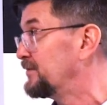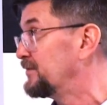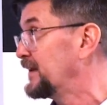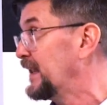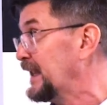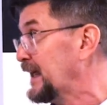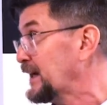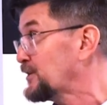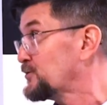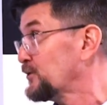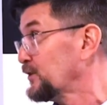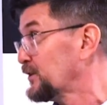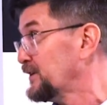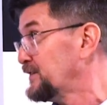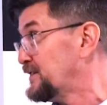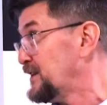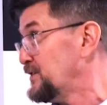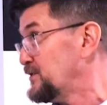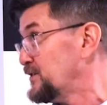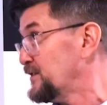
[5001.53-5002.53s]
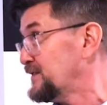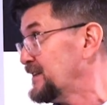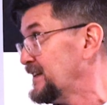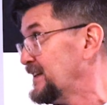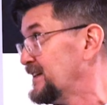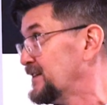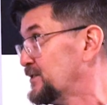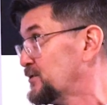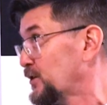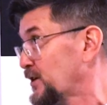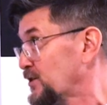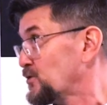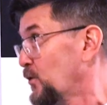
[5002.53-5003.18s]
electoral contingency, a Turkish